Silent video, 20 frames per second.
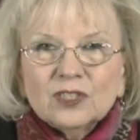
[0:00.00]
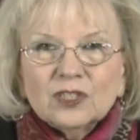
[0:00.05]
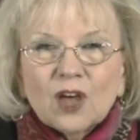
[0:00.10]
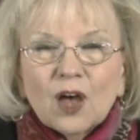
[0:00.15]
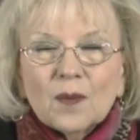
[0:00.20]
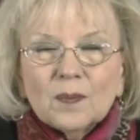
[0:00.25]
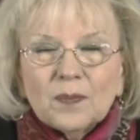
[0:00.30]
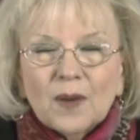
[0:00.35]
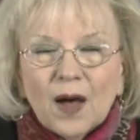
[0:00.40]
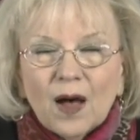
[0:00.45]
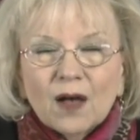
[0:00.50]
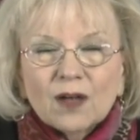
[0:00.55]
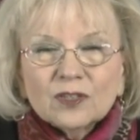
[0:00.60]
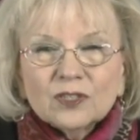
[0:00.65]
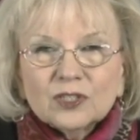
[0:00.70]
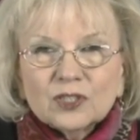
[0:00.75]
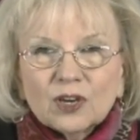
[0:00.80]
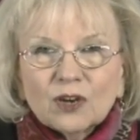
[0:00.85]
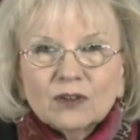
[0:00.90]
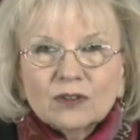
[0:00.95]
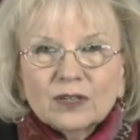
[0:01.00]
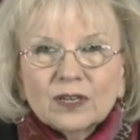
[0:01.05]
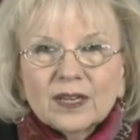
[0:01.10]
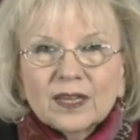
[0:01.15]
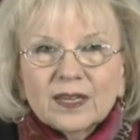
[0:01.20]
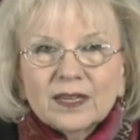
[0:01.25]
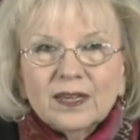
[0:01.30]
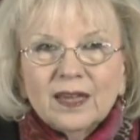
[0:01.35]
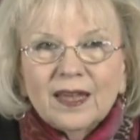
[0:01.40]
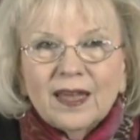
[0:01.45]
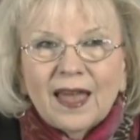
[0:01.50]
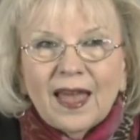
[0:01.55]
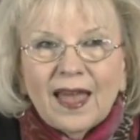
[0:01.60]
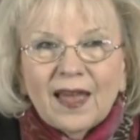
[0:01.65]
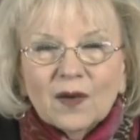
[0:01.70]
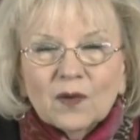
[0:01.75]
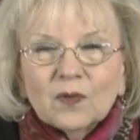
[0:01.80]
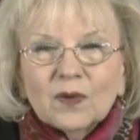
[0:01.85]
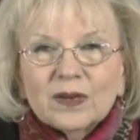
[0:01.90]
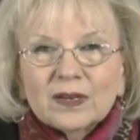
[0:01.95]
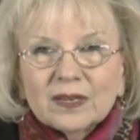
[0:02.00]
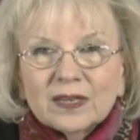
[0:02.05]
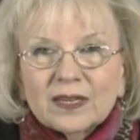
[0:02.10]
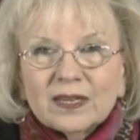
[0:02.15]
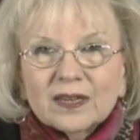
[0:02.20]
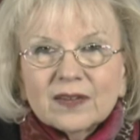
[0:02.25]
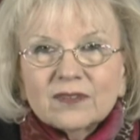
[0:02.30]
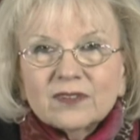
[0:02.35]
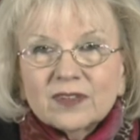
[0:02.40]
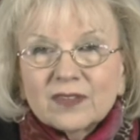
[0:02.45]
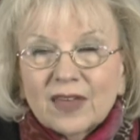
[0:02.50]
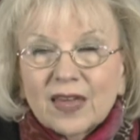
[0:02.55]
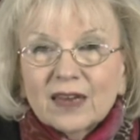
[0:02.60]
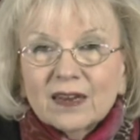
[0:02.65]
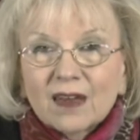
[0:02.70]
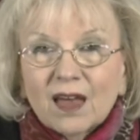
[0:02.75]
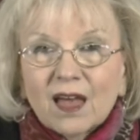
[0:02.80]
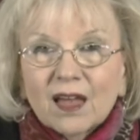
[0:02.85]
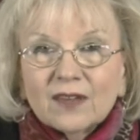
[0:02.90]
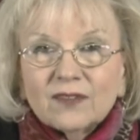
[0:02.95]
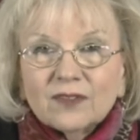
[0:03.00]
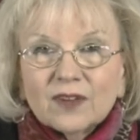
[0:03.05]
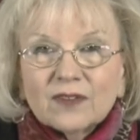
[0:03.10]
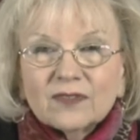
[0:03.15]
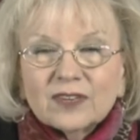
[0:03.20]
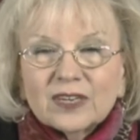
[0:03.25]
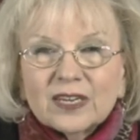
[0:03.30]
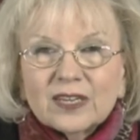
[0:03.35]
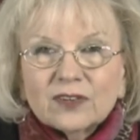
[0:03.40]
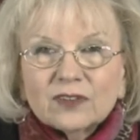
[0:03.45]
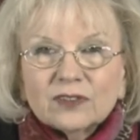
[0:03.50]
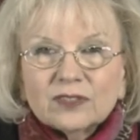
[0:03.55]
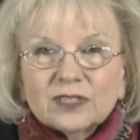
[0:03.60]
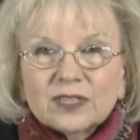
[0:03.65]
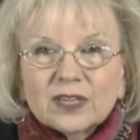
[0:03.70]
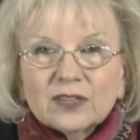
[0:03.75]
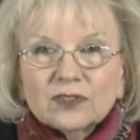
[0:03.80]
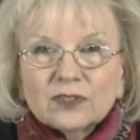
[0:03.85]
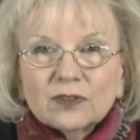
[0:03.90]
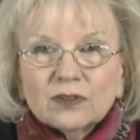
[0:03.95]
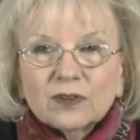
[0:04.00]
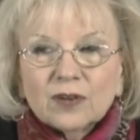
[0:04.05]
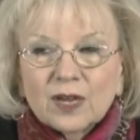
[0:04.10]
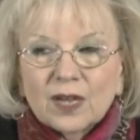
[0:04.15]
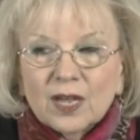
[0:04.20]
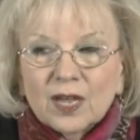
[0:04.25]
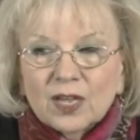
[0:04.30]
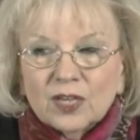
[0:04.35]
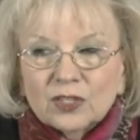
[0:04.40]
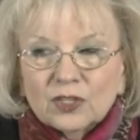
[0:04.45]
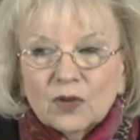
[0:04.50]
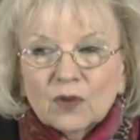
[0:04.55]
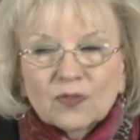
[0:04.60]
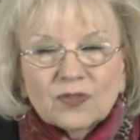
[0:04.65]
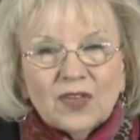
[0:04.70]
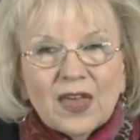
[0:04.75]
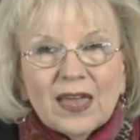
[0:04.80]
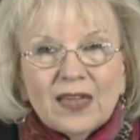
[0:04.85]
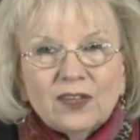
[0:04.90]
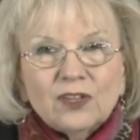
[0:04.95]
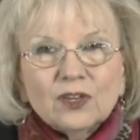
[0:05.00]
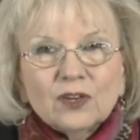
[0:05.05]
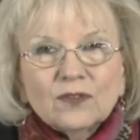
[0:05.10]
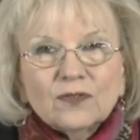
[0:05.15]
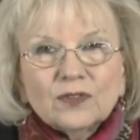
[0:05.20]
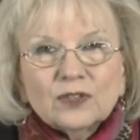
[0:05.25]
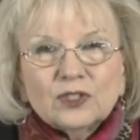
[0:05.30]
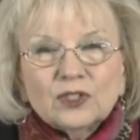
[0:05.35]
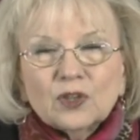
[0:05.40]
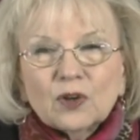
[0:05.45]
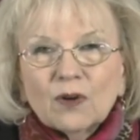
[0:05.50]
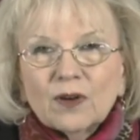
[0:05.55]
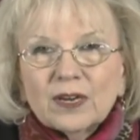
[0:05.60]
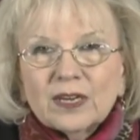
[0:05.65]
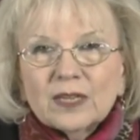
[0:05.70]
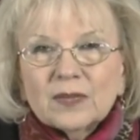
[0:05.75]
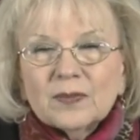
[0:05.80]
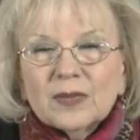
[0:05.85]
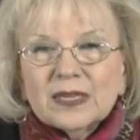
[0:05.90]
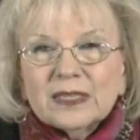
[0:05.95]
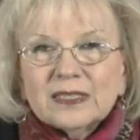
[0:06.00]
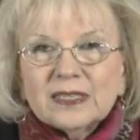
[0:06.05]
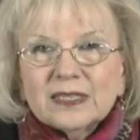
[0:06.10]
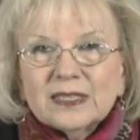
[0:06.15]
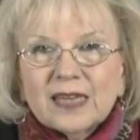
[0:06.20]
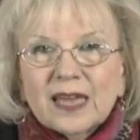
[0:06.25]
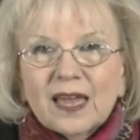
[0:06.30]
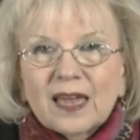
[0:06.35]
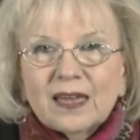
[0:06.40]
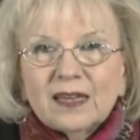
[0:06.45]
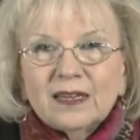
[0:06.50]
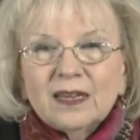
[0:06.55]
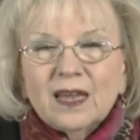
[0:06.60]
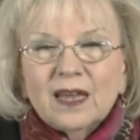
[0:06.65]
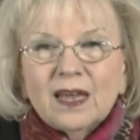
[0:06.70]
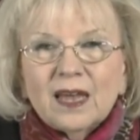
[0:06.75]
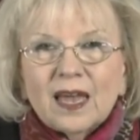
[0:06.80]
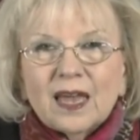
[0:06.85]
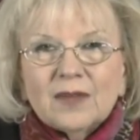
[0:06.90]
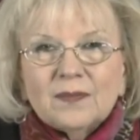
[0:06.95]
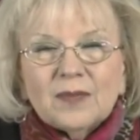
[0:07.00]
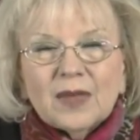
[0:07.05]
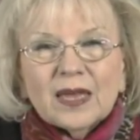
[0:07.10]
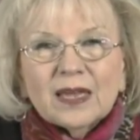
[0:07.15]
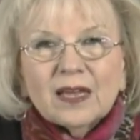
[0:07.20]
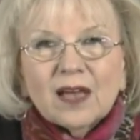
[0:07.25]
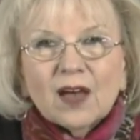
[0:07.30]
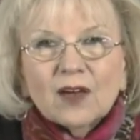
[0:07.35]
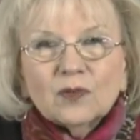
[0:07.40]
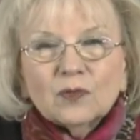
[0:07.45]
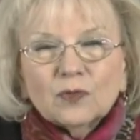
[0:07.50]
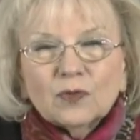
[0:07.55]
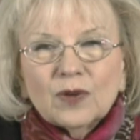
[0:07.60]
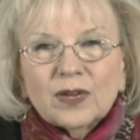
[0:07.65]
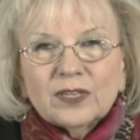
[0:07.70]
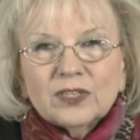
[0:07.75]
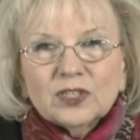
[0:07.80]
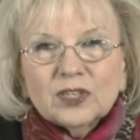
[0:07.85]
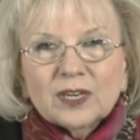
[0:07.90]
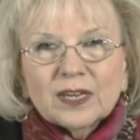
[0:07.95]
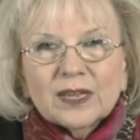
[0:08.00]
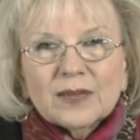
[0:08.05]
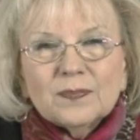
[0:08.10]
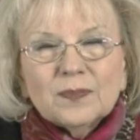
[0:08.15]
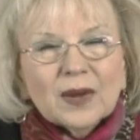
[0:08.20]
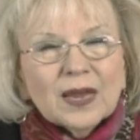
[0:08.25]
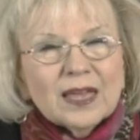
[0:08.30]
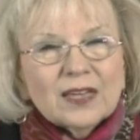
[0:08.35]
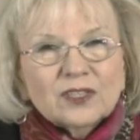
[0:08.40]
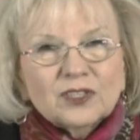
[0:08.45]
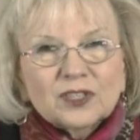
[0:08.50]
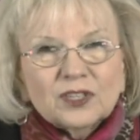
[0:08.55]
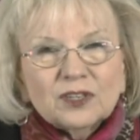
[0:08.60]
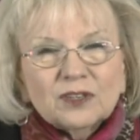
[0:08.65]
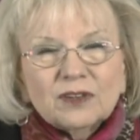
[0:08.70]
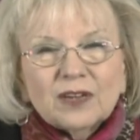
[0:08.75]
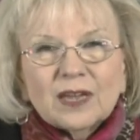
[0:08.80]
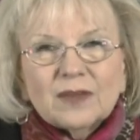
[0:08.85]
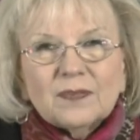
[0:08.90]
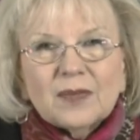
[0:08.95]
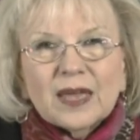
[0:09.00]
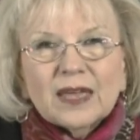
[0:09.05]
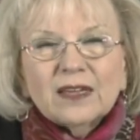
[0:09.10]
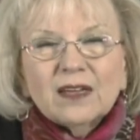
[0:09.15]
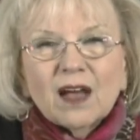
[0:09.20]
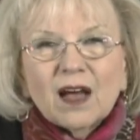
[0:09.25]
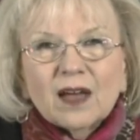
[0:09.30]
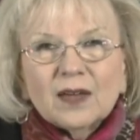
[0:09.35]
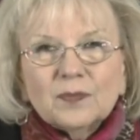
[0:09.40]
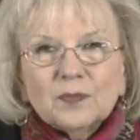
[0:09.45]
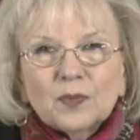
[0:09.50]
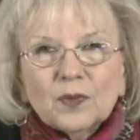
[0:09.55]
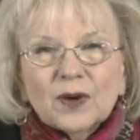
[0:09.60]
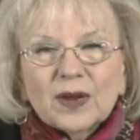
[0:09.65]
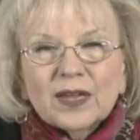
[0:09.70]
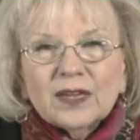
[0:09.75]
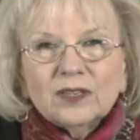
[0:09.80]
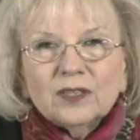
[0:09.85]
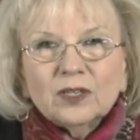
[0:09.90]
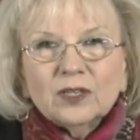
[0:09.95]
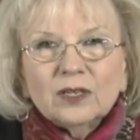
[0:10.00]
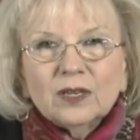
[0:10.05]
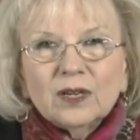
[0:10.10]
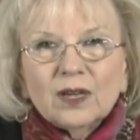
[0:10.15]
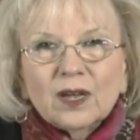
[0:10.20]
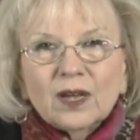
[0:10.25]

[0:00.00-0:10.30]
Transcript: so Paul certainly lived that life of an intercessor. So thank you for joining me today, and may God richly bless you, and may God bring